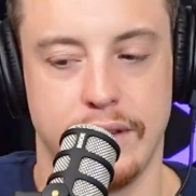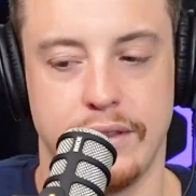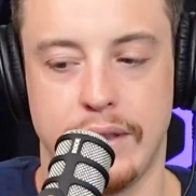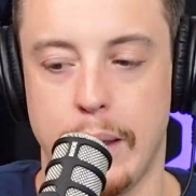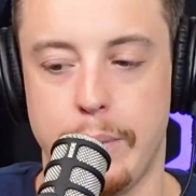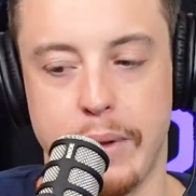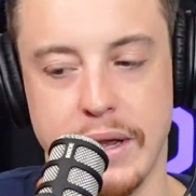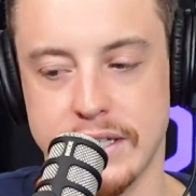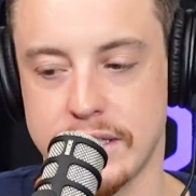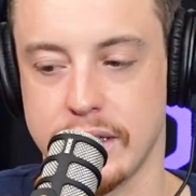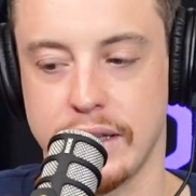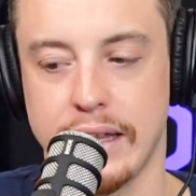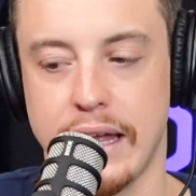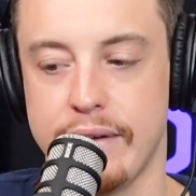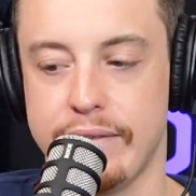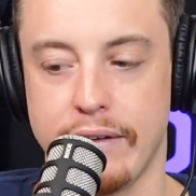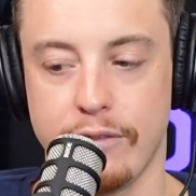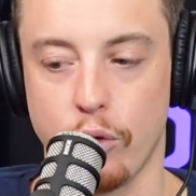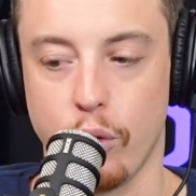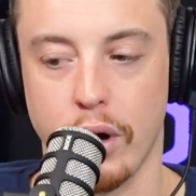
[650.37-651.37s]
They basically
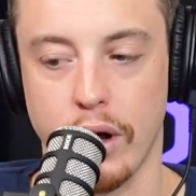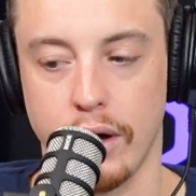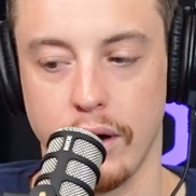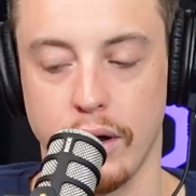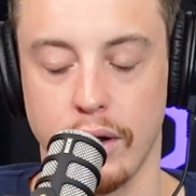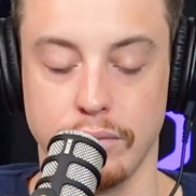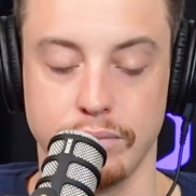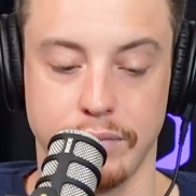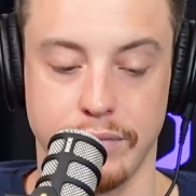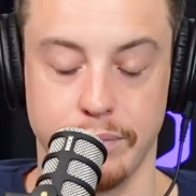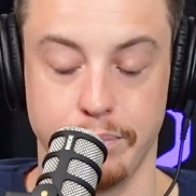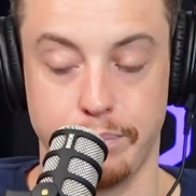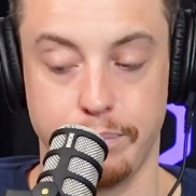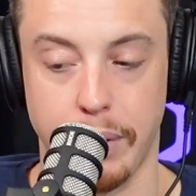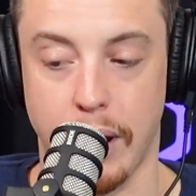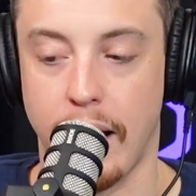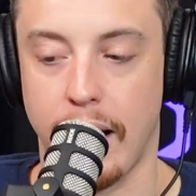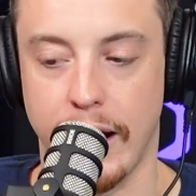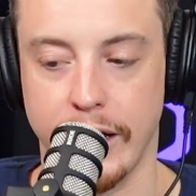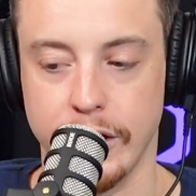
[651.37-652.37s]
have everyone
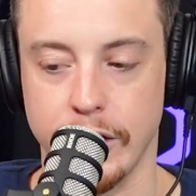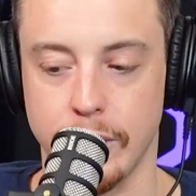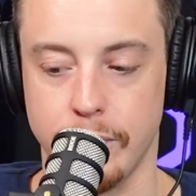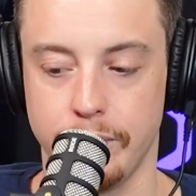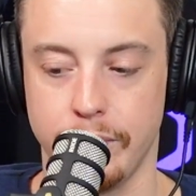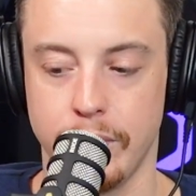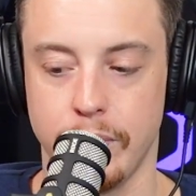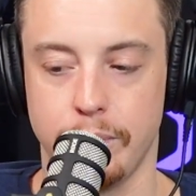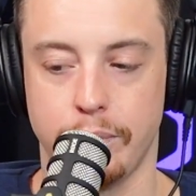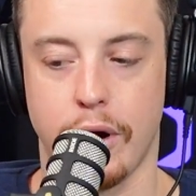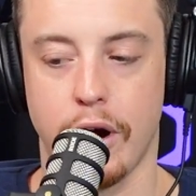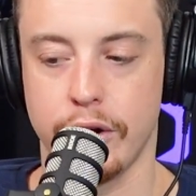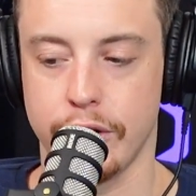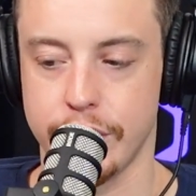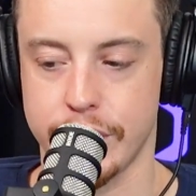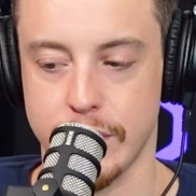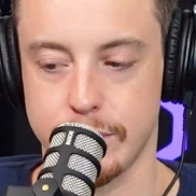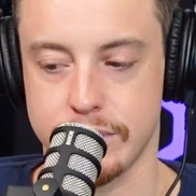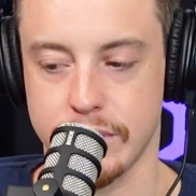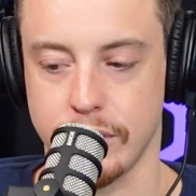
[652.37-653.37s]
behind them.
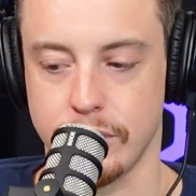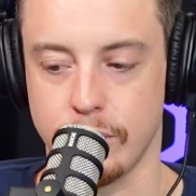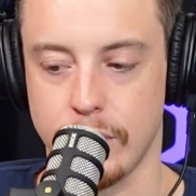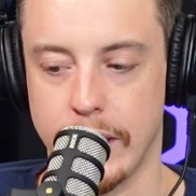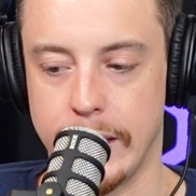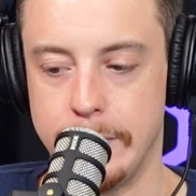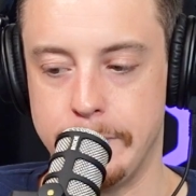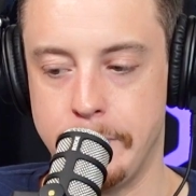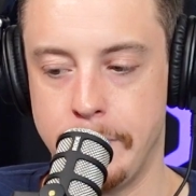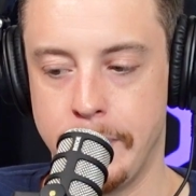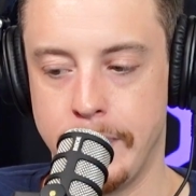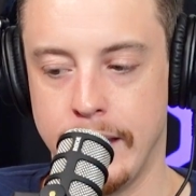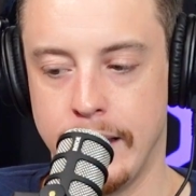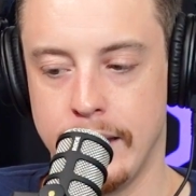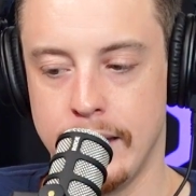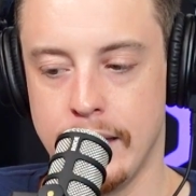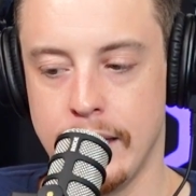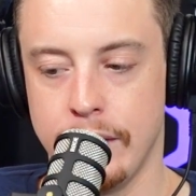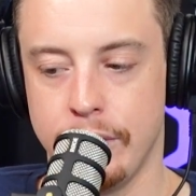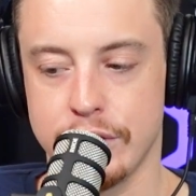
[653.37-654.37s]
Partnerships are great.
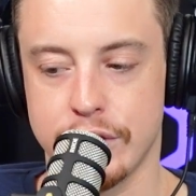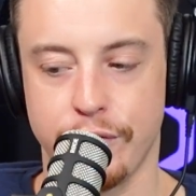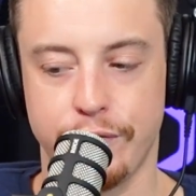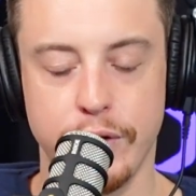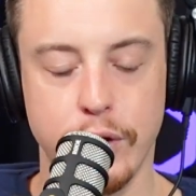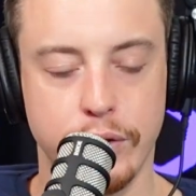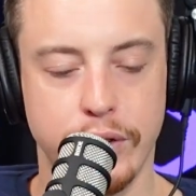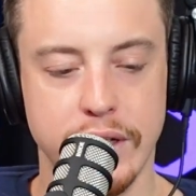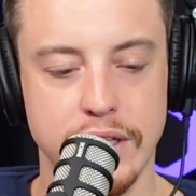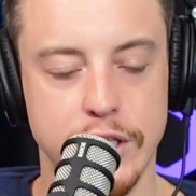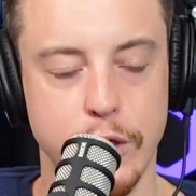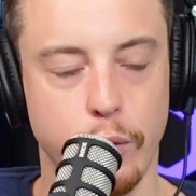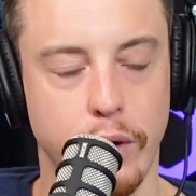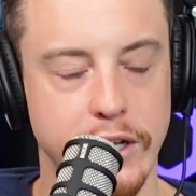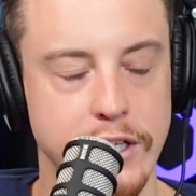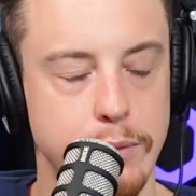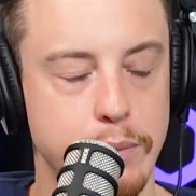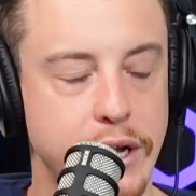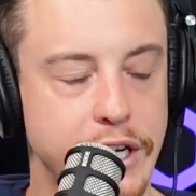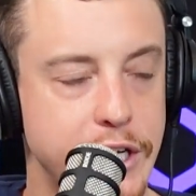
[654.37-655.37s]
There's a few things you
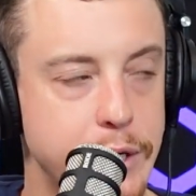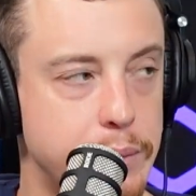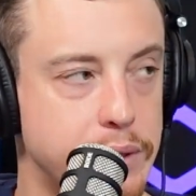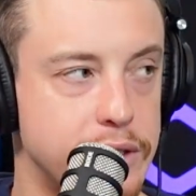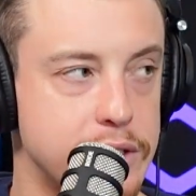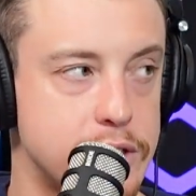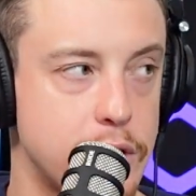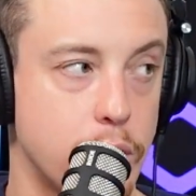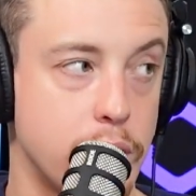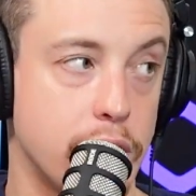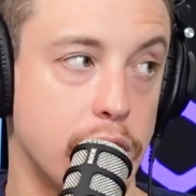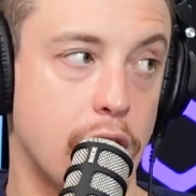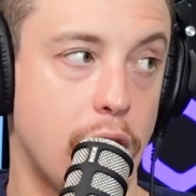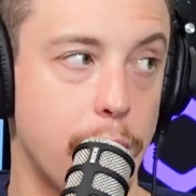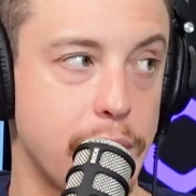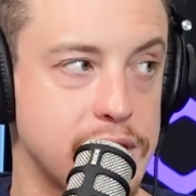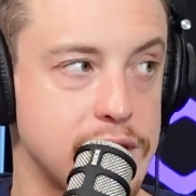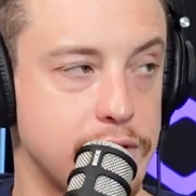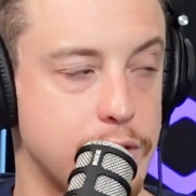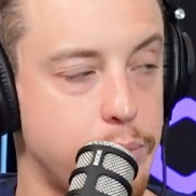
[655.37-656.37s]
wanted to mention about the
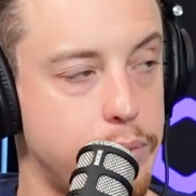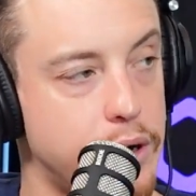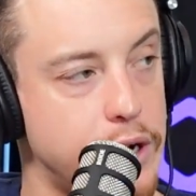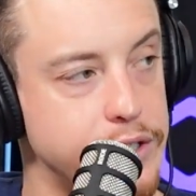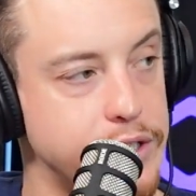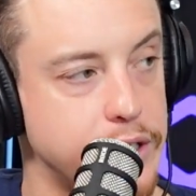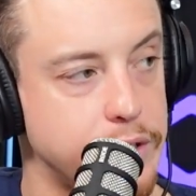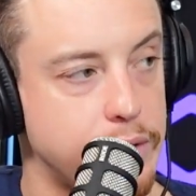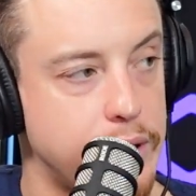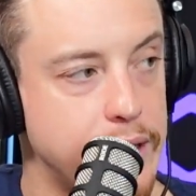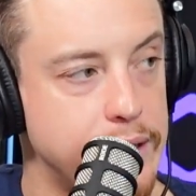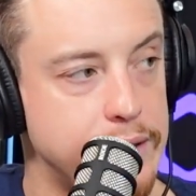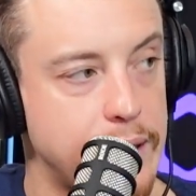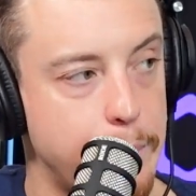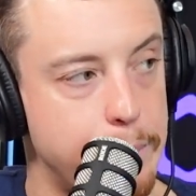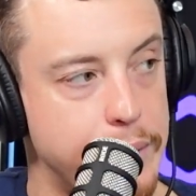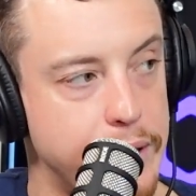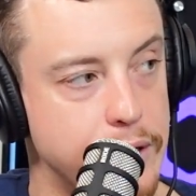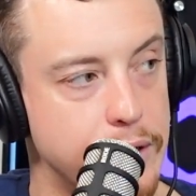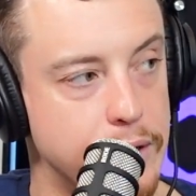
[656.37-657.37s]
tokenomics of the project, right?
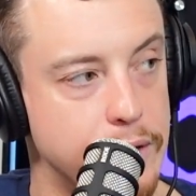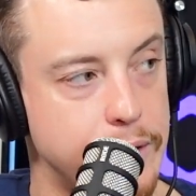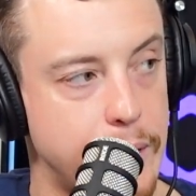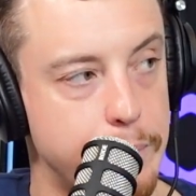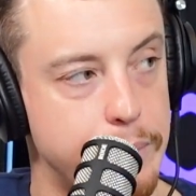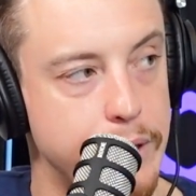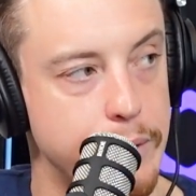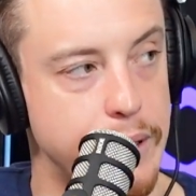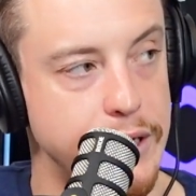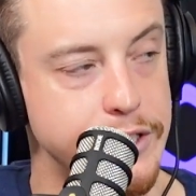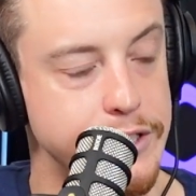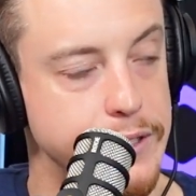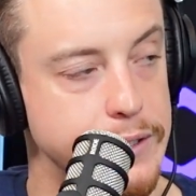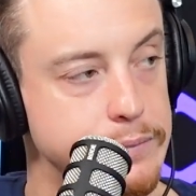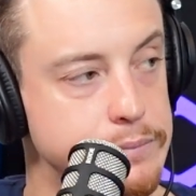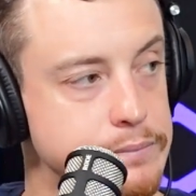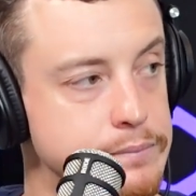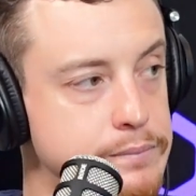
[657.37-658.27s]
That bear mentioning.